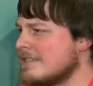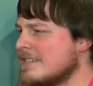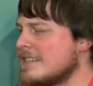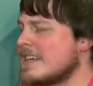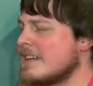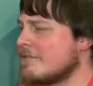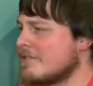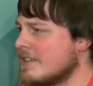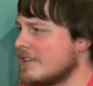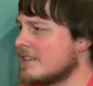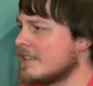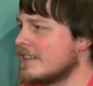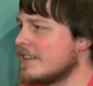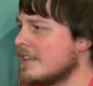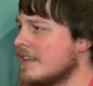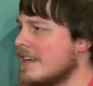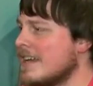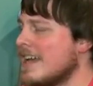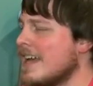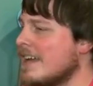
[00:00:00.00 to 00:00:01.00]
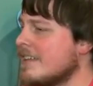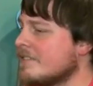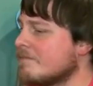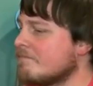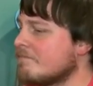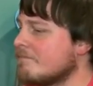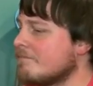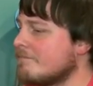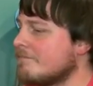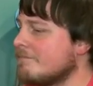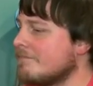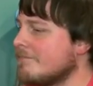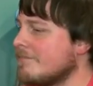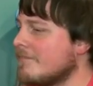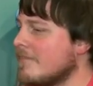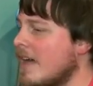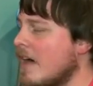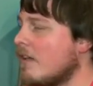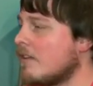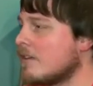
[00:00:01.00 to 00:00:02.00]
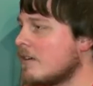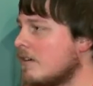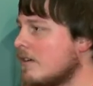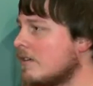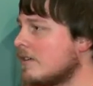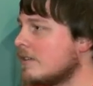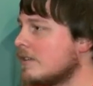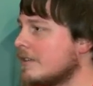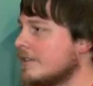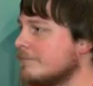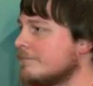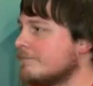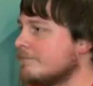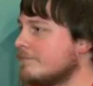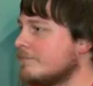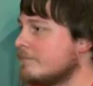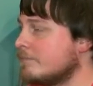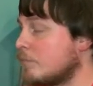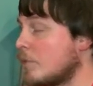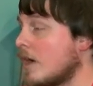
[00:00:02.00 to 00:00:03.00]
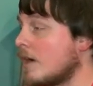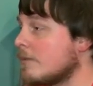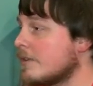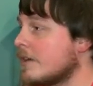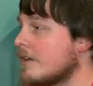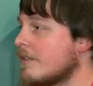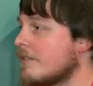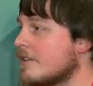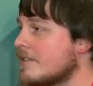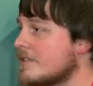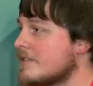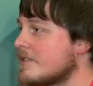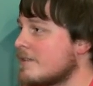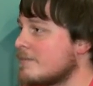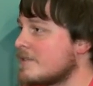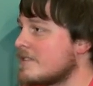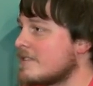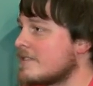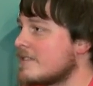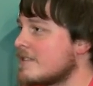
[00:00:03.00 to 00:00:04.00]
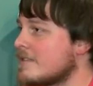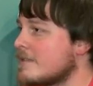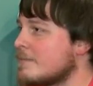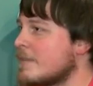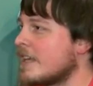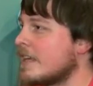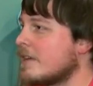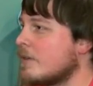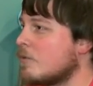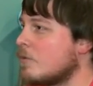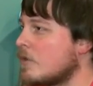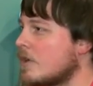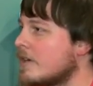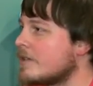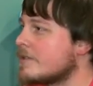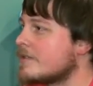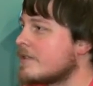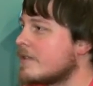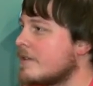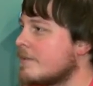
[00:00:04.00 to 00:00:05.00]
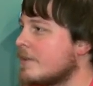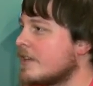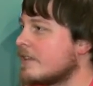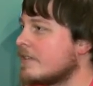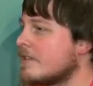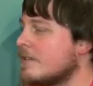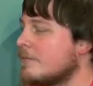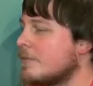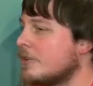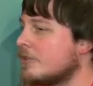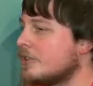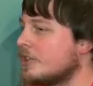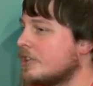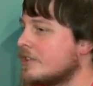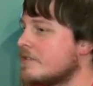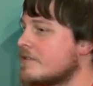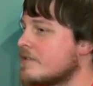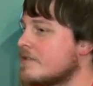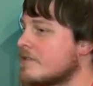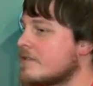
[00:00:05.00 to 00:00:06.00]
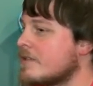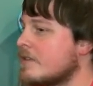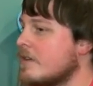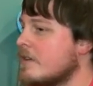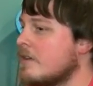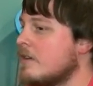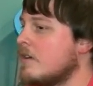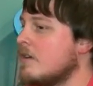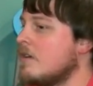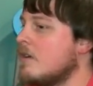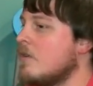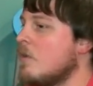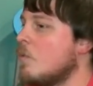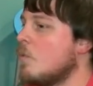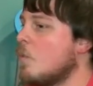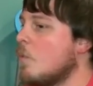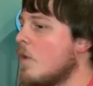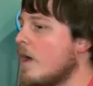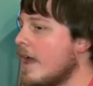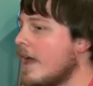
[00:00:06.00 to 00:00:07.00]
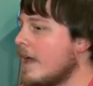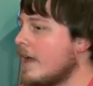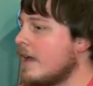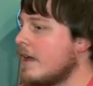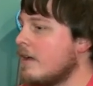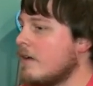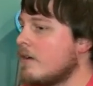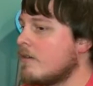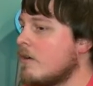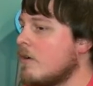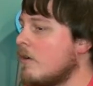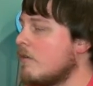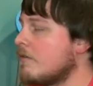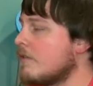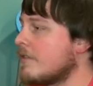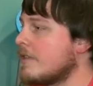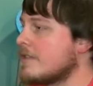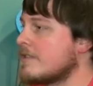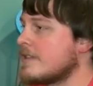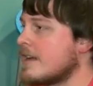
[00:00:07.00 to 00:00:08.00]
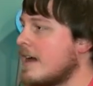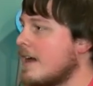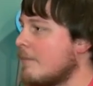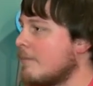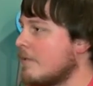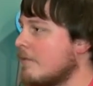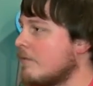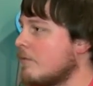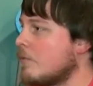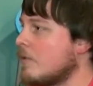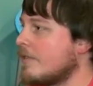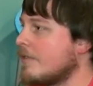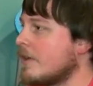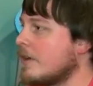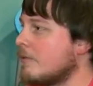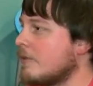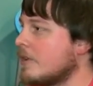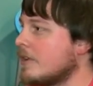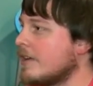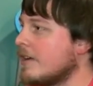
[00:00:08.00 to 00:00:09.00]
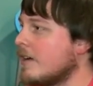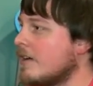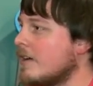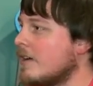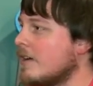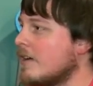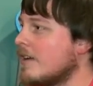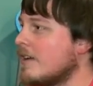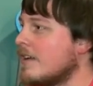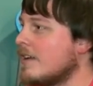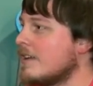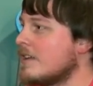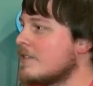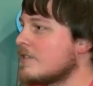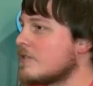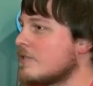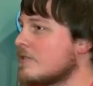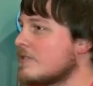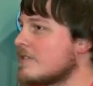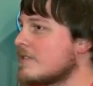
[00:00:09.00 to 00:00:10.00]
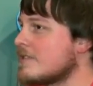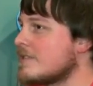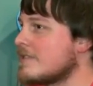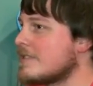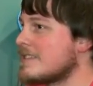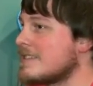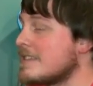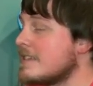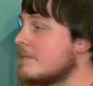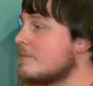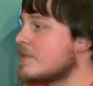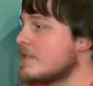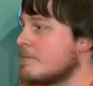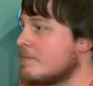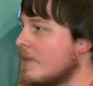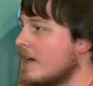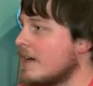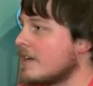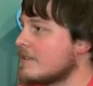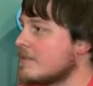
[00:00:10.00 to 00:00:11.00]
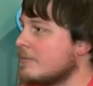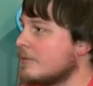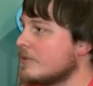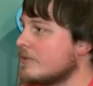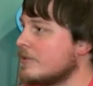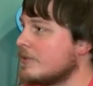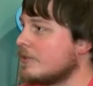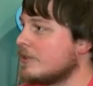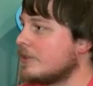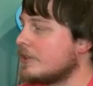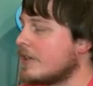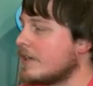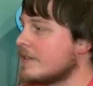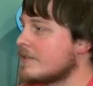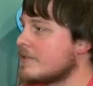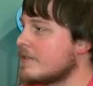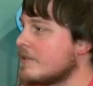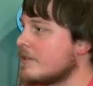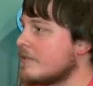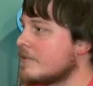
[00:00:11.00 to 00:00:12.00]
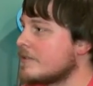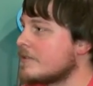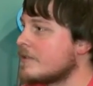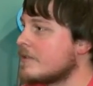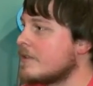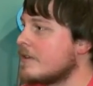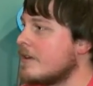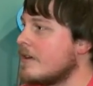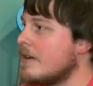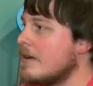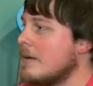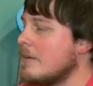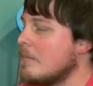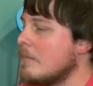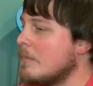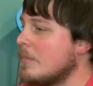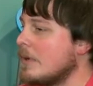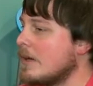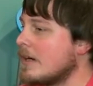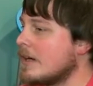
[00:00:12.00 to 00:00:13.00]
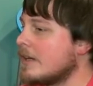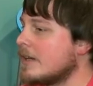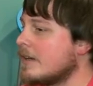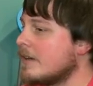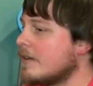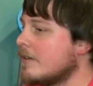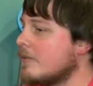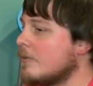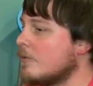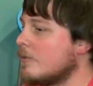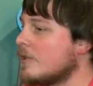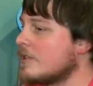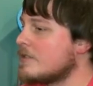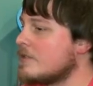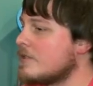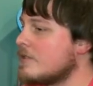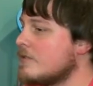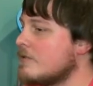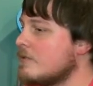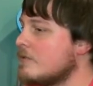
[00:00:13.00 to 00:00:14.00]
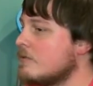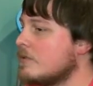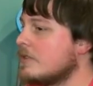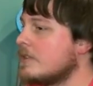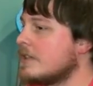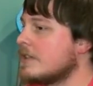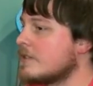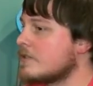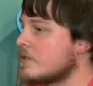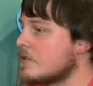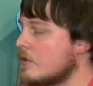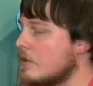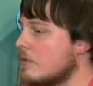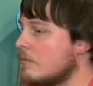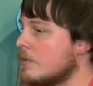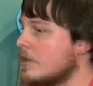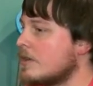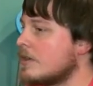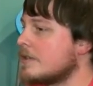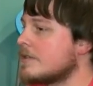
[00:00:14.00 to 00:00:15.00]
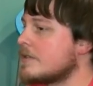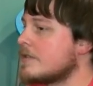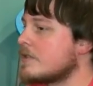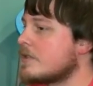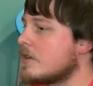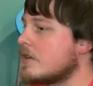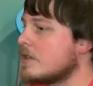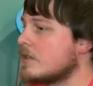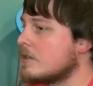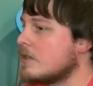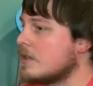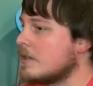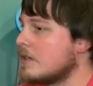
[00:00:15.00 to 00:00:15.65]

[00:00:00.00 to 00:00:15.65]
Definitely. And alcohol and probably other substances make it worse. They make the emotions way over the top of what they really are. So it seems impossible to address those. But once you get sober and start